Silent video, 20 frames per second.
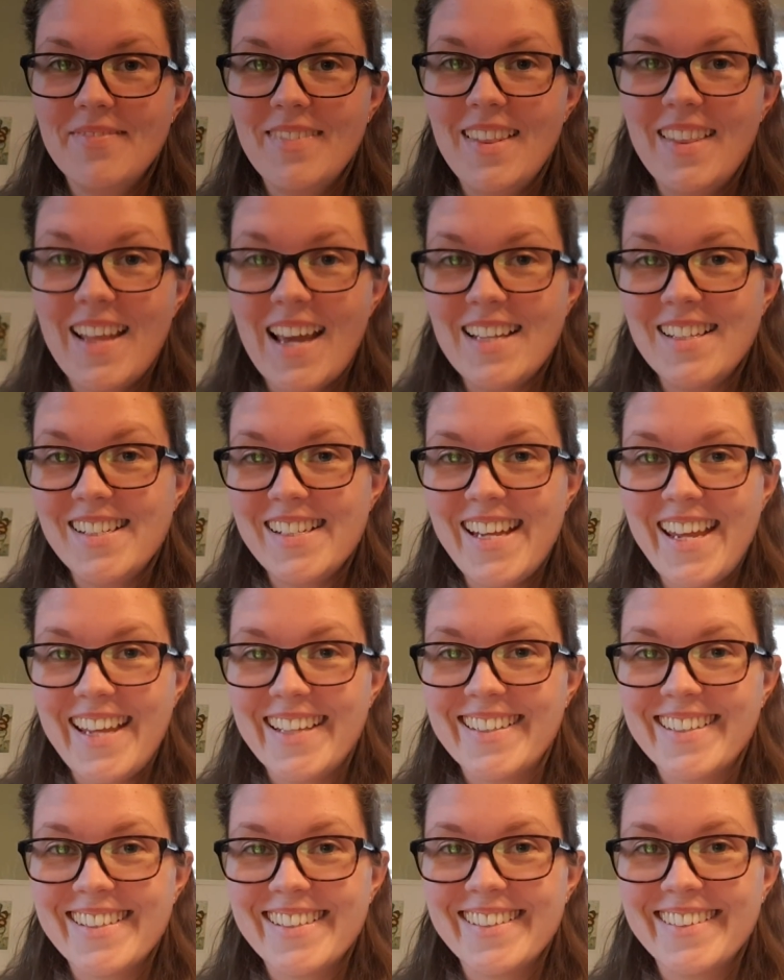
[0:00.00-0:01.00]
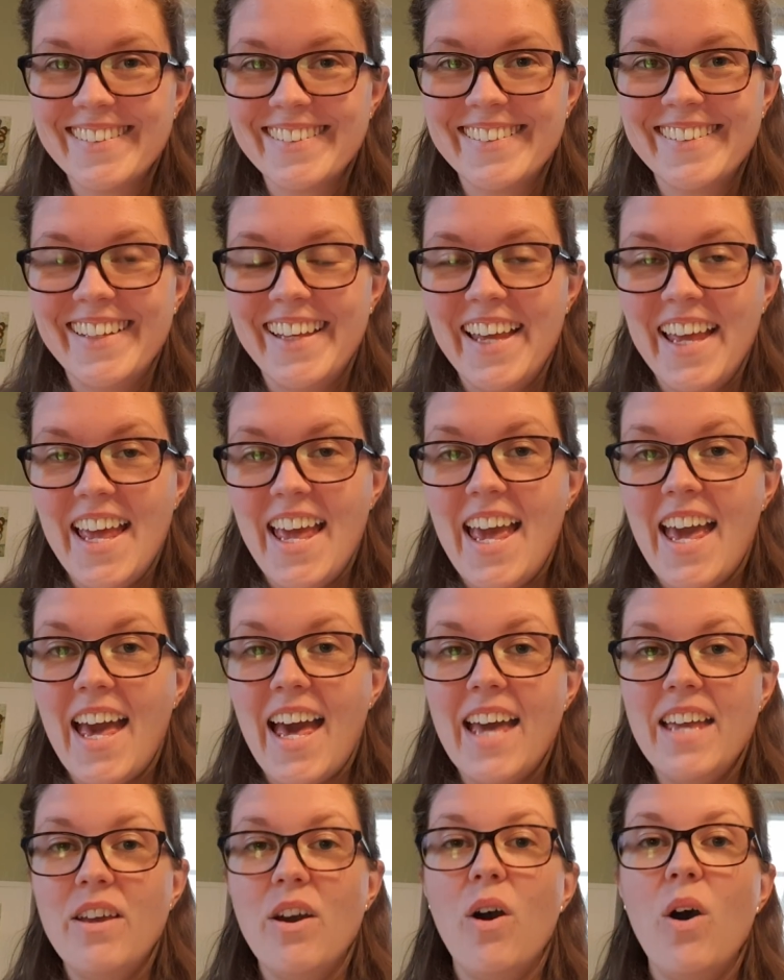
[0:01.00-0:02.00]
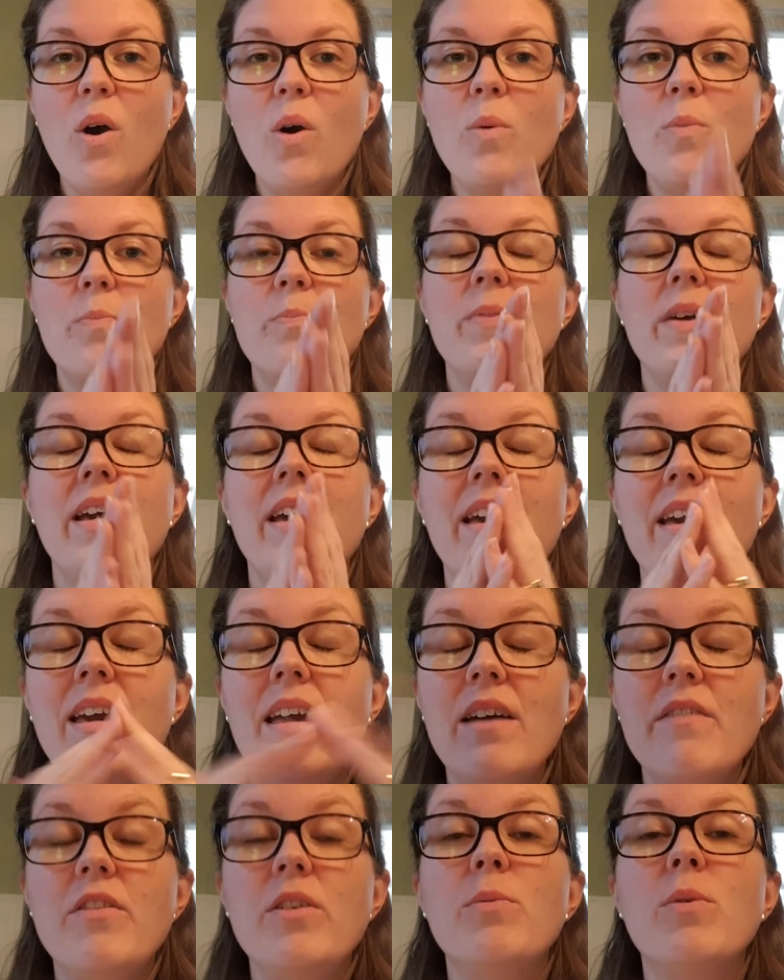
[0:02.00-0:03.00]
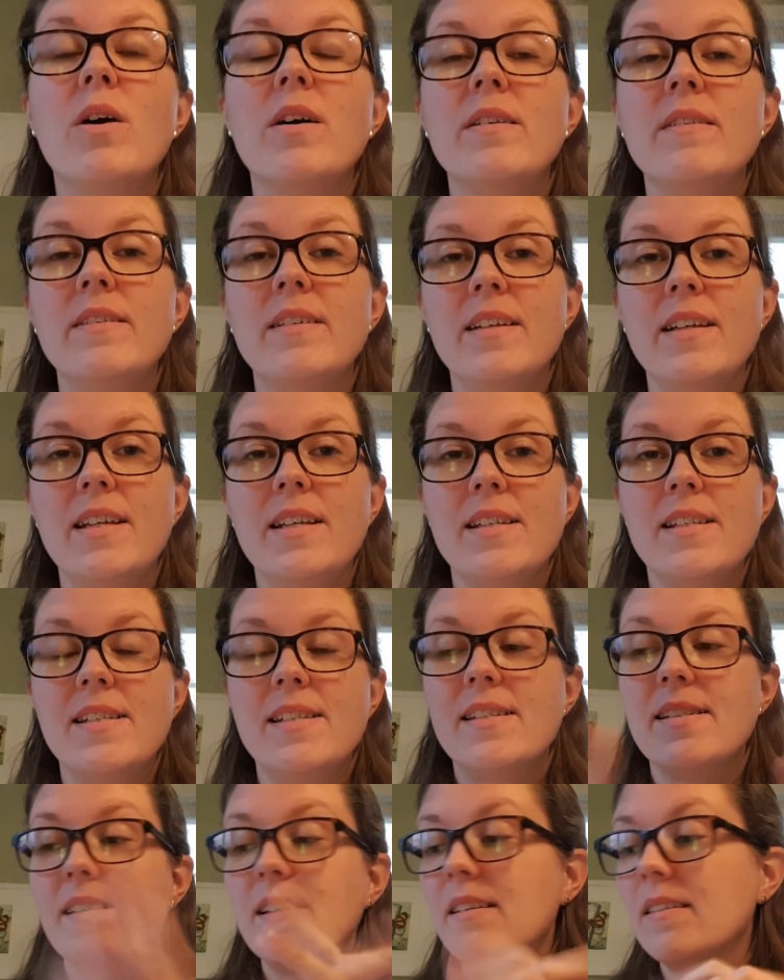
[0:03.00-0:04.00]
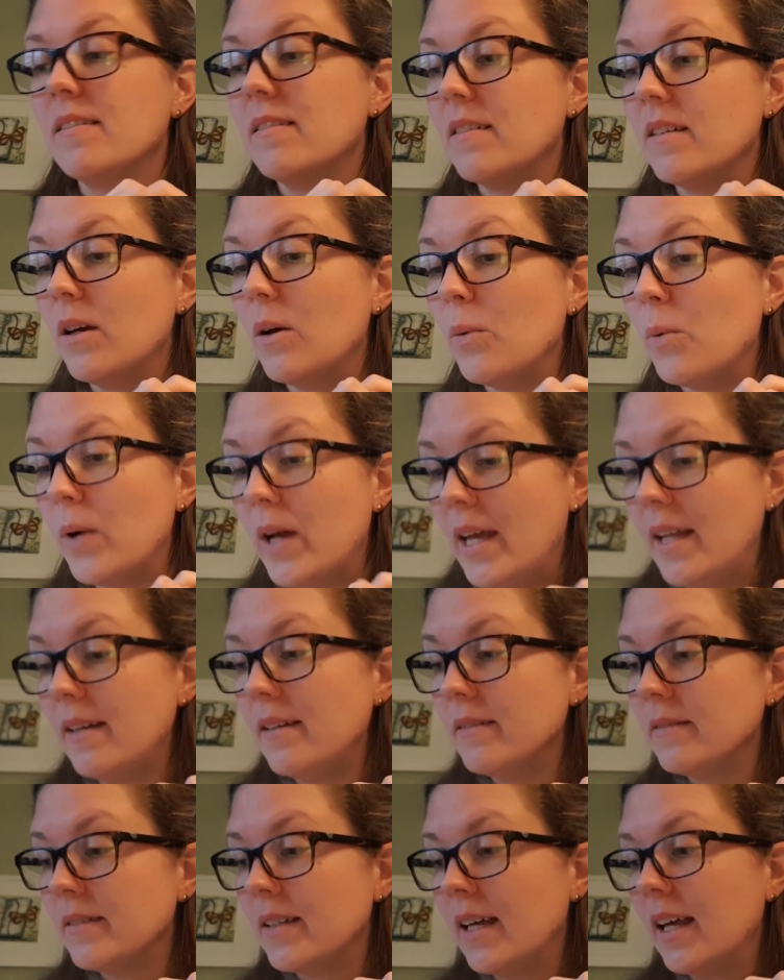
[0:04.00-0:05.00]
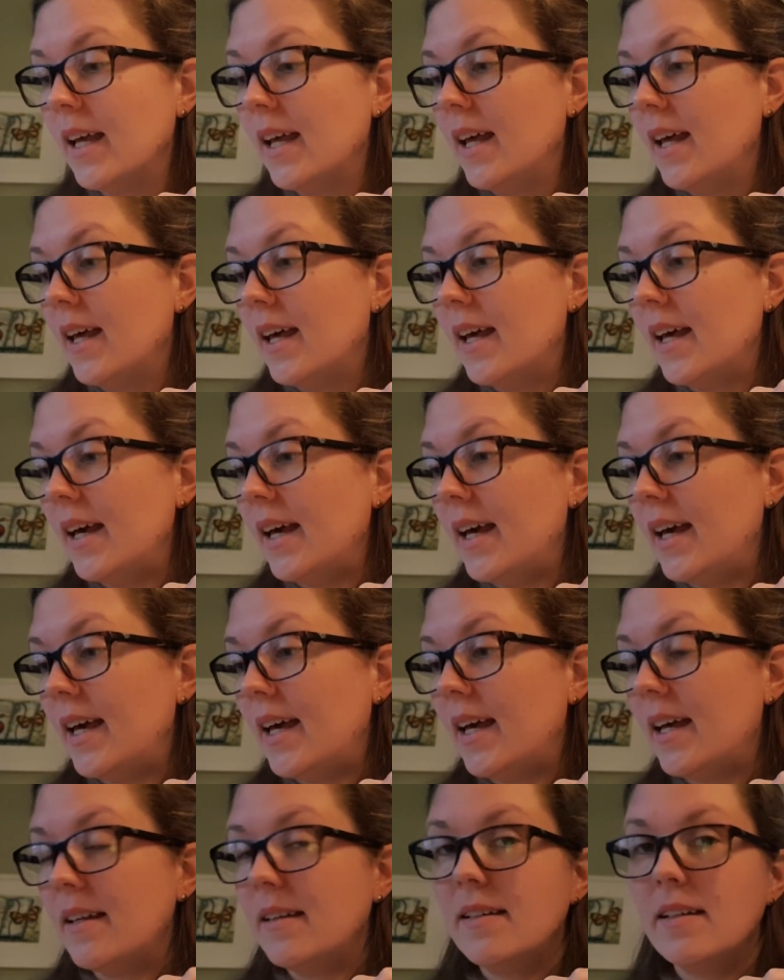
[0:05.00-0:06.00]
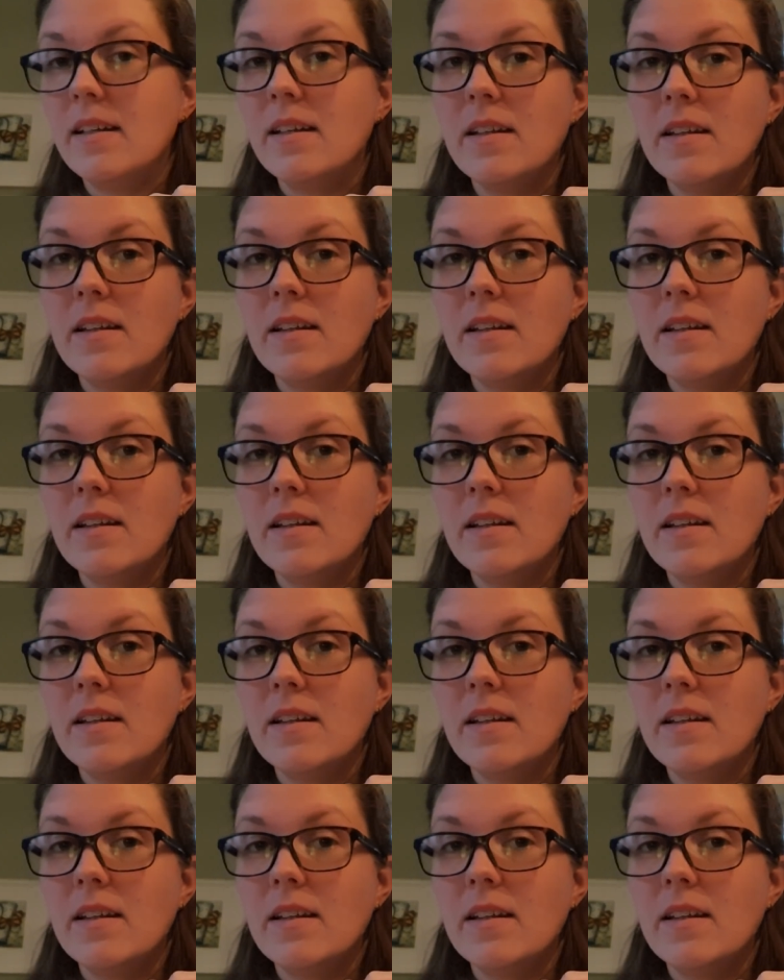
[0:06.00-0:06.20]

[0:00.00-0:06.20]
that's it. I hope everyone is well, and